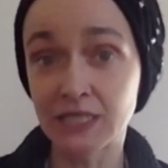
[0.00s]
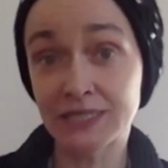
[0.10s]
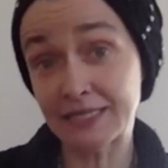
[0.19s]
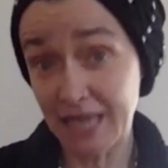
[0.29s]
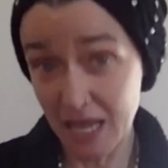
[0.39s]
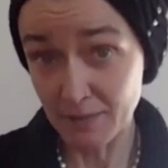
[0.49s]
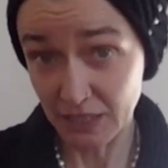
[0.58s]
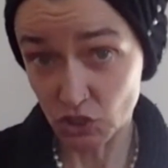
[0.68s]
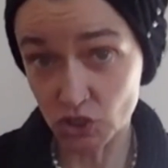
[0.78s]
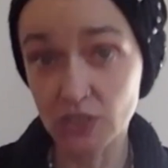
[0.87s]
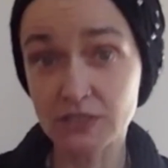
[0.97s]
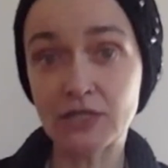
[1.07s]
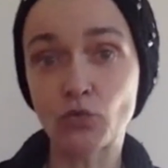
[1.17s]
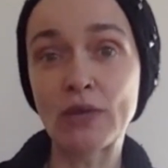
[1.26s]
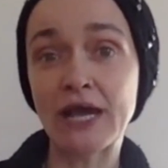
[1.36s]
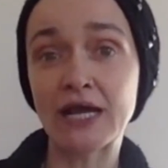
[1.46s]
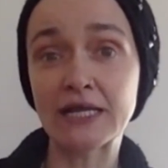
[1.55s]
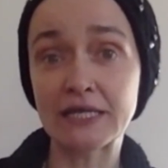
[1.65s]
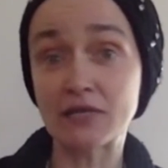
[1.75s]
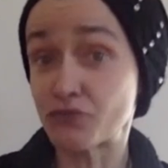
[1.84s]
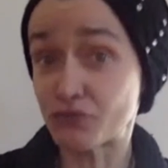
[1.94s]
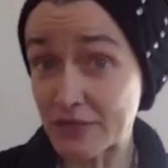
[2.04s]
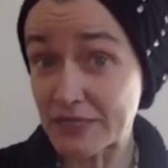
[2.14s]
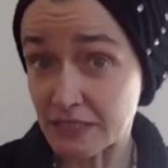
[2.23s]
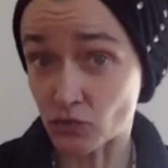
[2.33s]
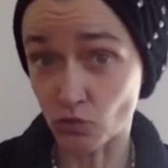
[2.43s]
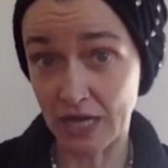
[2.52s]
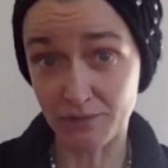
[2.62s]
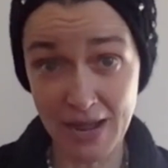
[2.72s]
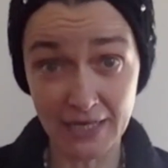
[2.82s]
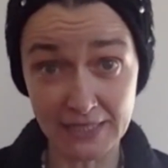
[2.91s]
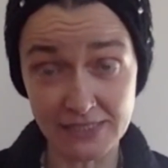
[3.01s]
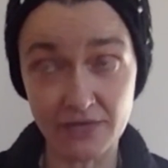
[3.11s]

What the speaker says: the damage that we are inflicting to young minds.